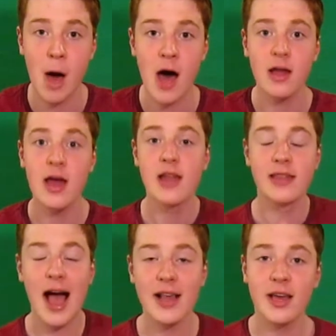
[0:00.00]
But
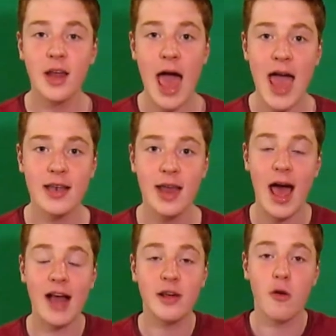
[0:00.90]
that is going to end it.
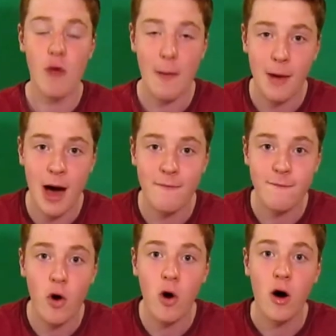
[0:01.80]
That's going to wrap up
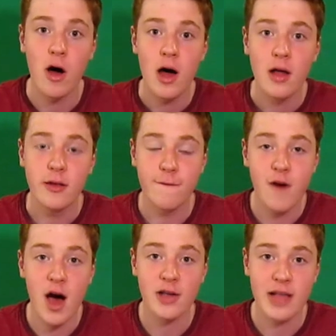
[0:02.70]
for the
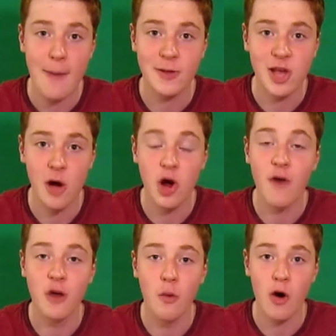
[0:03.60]
first episode
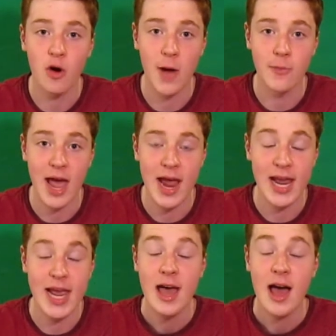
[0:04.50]
of the World Cup Daily.